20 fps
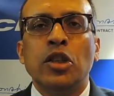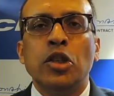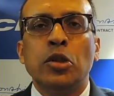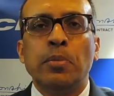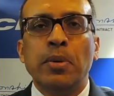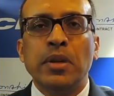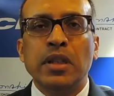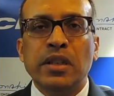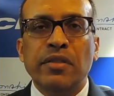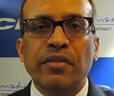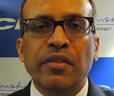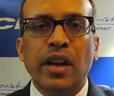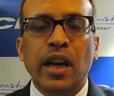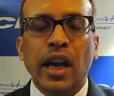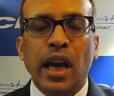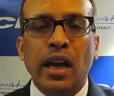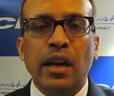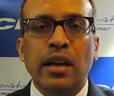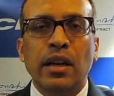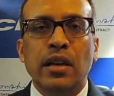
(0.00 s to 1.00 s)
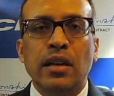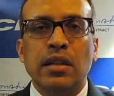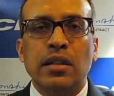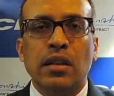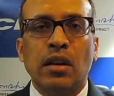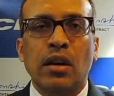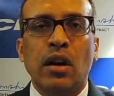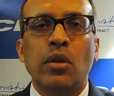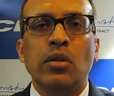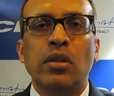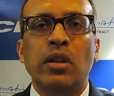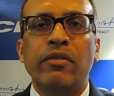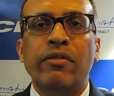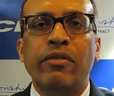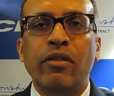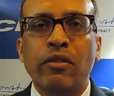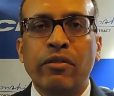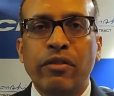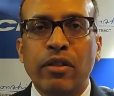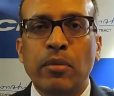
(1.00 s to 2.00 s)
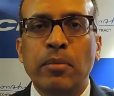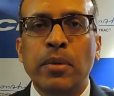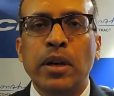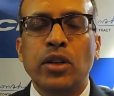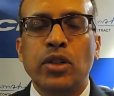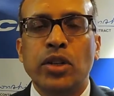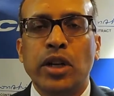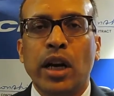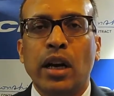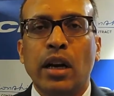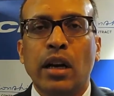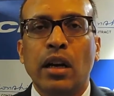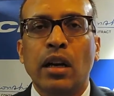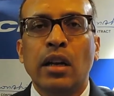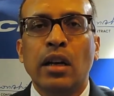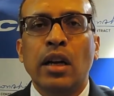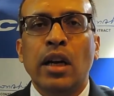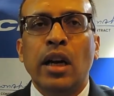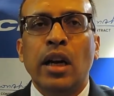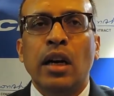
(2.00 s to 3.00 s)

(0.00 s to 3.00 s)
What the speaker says: specific areas around the fulfillment channel,